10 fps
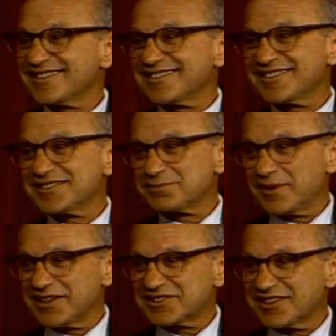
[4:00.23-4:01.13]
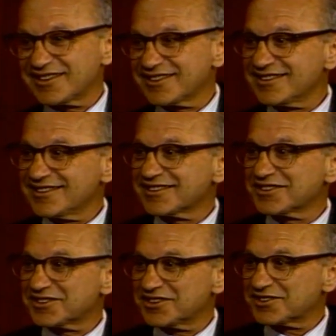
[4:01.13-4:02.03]
it is based on a
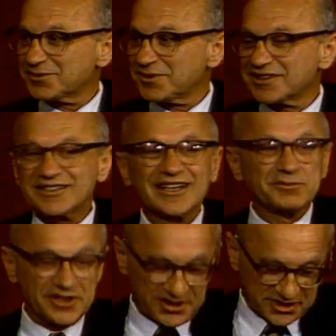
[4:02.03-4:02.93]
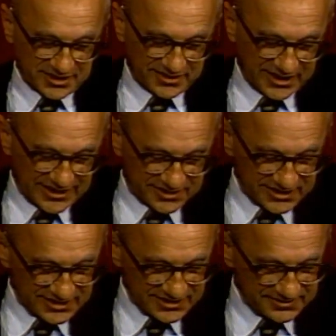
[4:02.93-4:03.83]
considerable examination of the
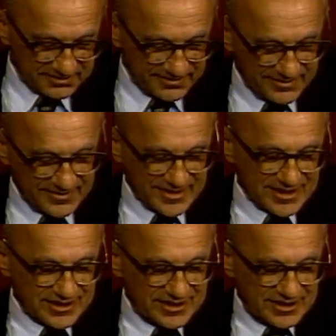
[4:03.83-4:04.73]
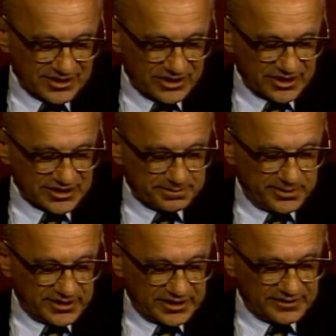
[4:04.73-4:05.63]
evidence, a large
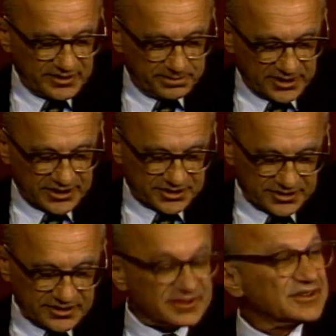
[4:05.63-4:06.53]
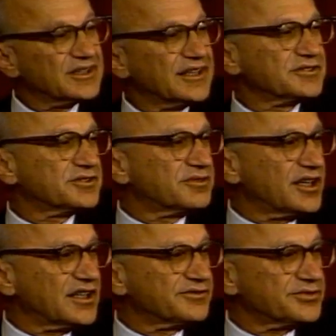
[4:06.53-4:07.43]
part of the pressure has
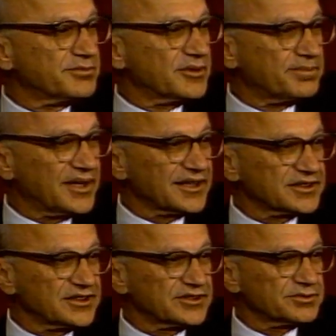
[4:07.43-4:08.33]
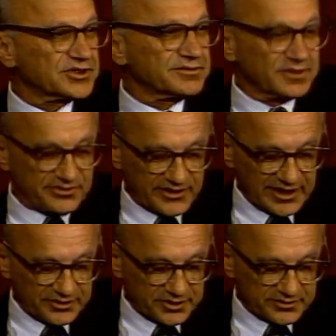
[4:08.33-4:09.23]
derived from the policies which have been
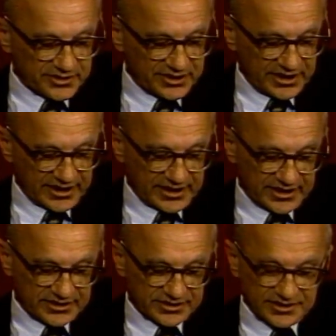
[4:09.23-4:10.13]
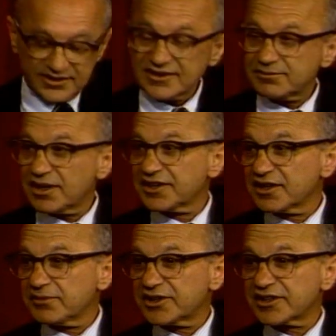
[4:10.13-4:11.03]
followed over the decades by the
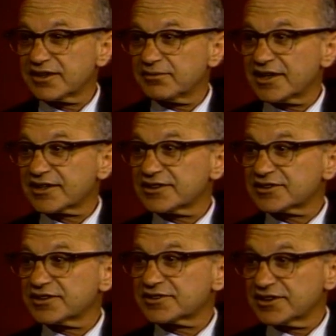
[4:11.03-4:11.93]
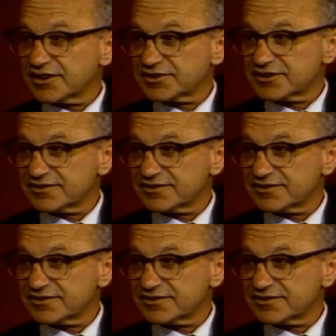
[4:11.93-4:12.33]
American Medical Association.